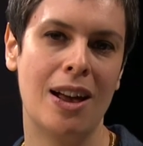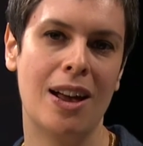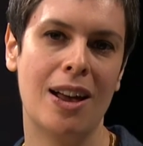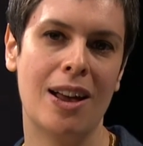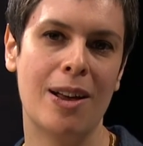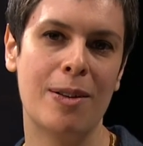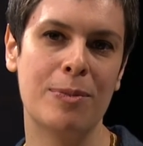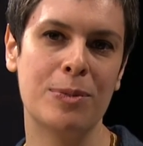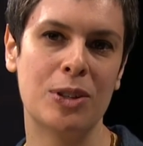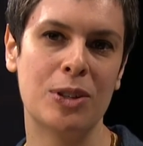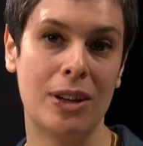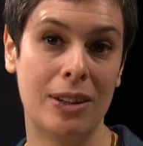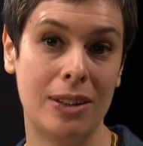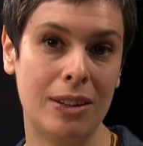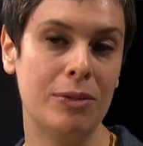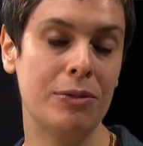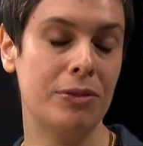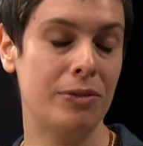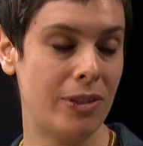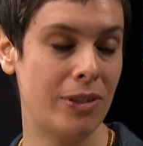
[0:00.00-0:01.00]
um, so I
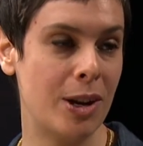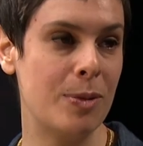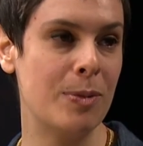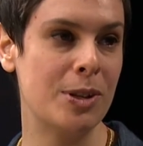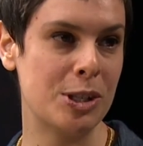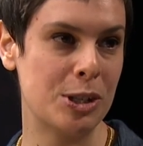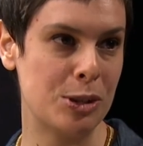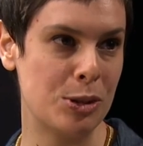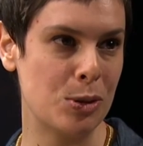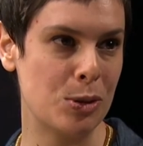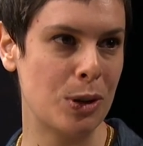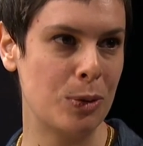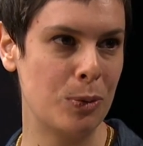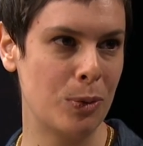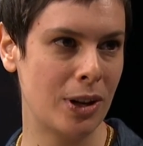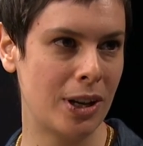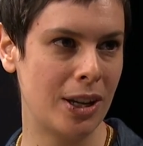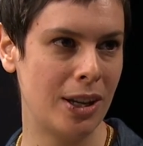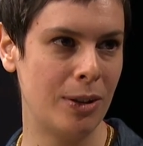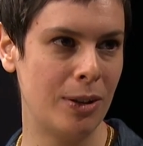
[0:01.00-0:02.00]
very much enjoyed
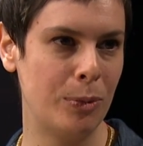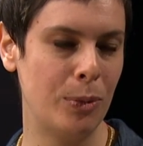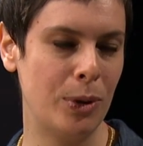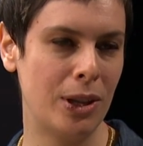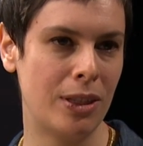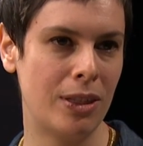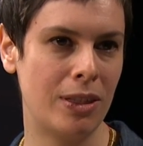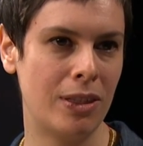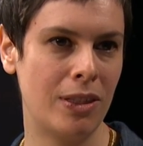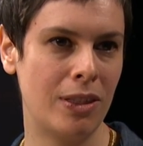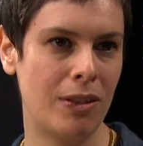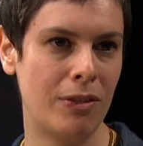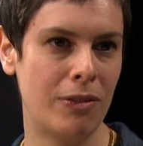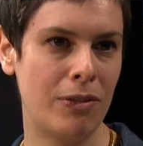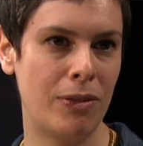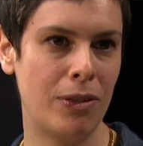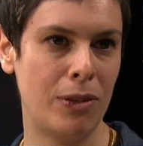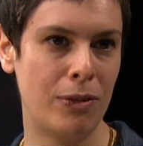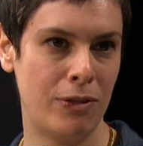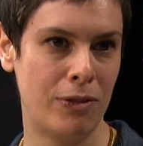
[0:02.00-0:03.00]
working with the,
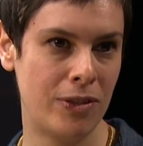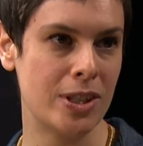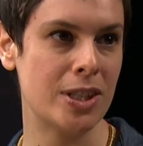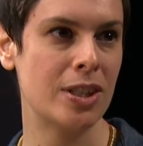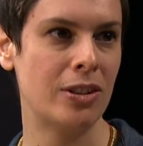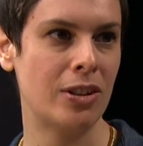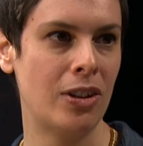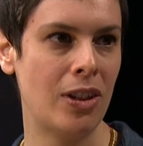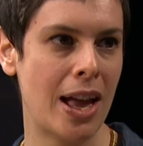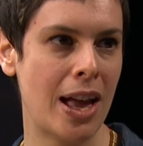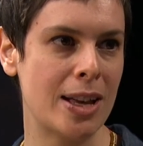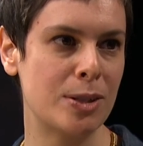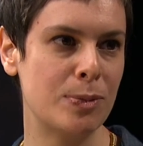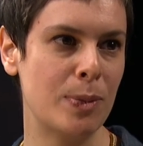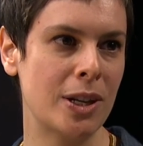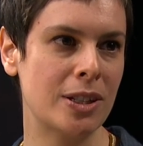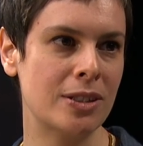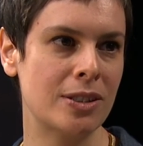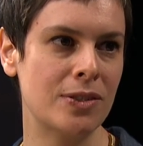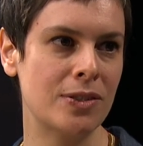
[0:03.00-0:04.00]
the physical
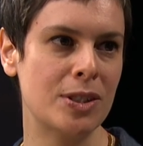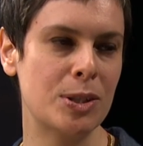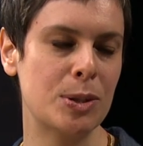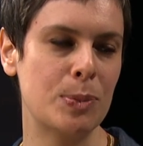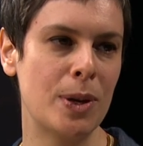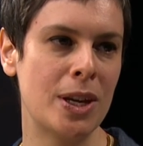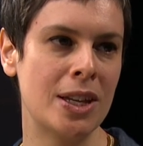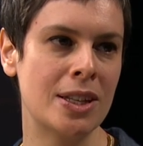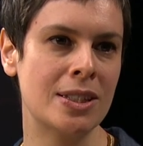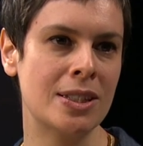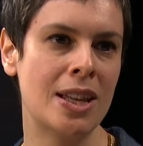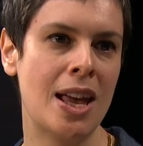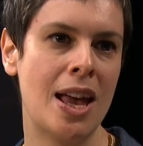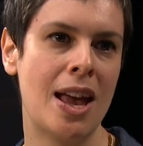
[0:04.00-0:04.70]
aspect of the space.